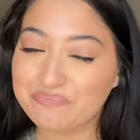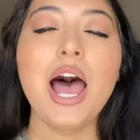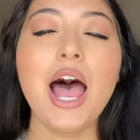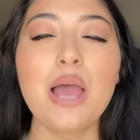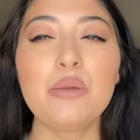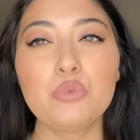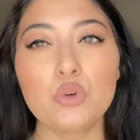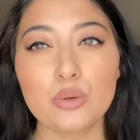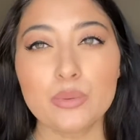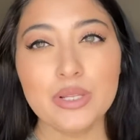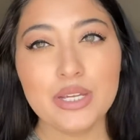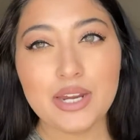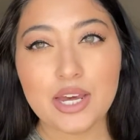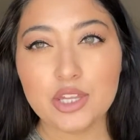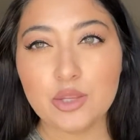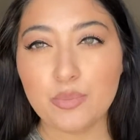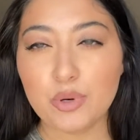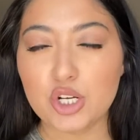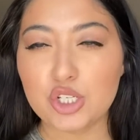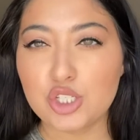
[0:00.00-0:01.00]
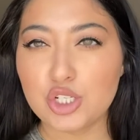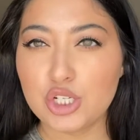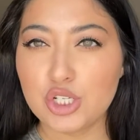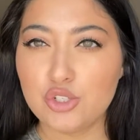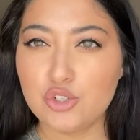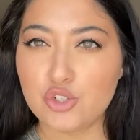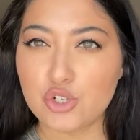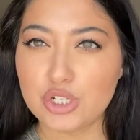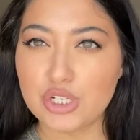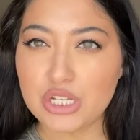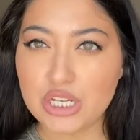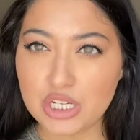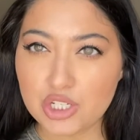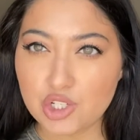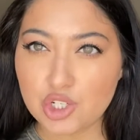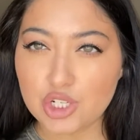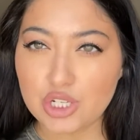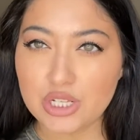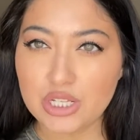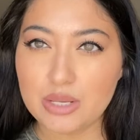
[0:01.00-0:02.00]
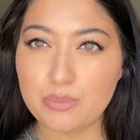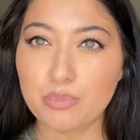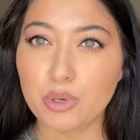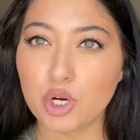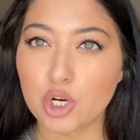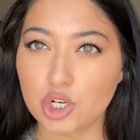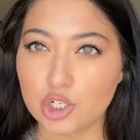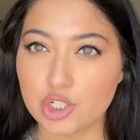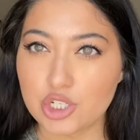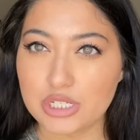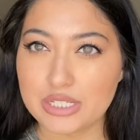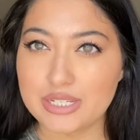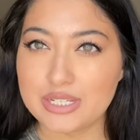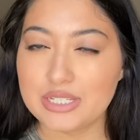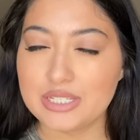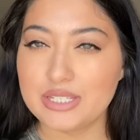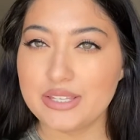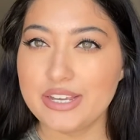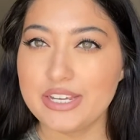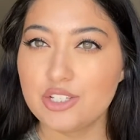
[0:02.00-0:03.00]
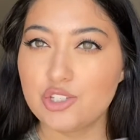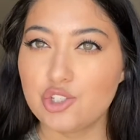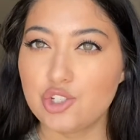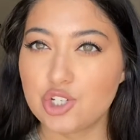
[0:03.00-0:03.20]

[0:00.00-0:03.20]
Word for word: I'm normally not the person who strategically purchases things